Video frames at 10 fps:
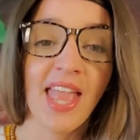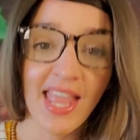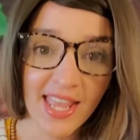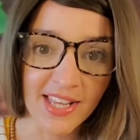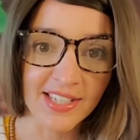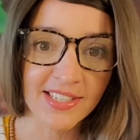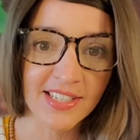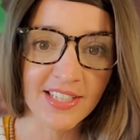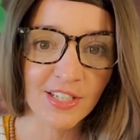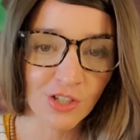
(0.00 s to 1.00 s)
And
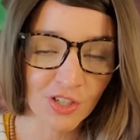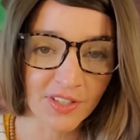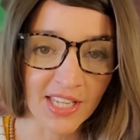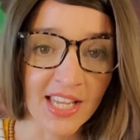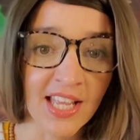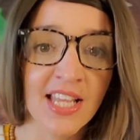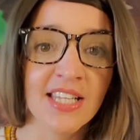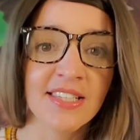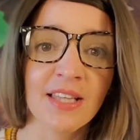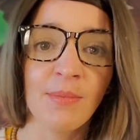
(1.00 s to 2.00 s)
additionally,
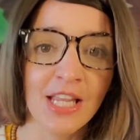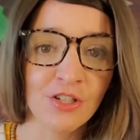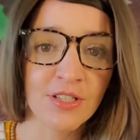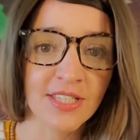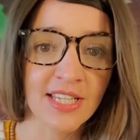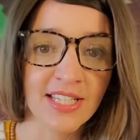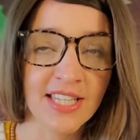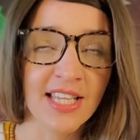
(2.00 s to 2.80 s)
some agencies,